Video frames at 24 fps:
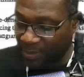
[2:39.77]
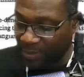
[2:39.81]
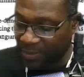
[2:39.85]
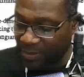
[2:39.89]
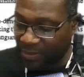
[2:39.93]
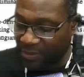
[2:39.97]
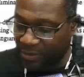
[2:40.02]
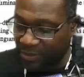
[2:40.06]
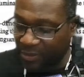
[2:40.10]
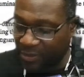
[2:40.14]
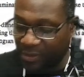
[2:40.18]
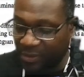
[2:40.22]
And
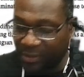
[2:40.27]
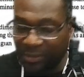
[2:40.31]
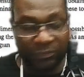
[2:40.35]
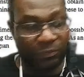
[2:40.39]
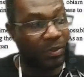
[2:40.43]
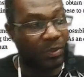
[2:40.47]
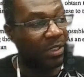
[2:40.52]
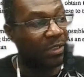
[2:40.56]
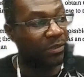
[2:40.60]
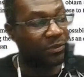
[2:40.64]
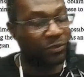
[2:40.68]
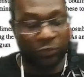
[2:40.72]
this
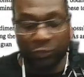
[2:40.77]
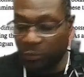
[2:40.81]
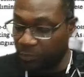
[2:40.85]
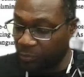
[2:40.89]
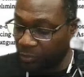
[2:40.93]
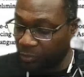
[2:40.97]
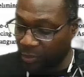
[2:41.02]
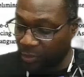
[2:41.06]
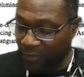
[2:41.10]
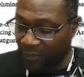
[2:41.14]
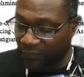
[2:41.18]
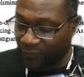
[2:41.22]
is what,
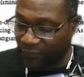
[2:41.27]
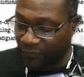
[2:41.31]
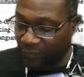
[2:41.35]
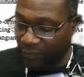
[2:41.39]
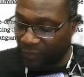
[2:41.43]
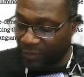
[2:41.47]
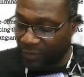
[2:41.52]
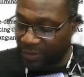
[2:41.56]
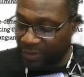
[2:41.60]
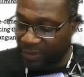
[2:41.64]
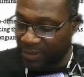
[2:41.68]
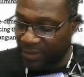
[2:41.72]

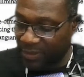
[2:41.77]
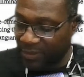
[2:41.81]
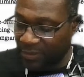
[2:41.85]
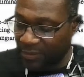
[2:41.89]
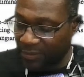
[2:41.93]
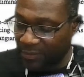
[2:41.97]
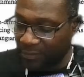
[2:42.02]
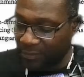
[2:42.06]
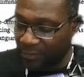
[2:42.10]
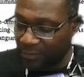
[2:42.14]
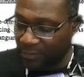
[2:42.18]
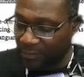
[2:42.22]

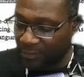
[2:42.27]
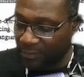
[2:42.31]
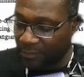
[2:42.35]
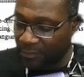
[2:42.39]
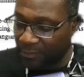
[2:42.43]
2.14?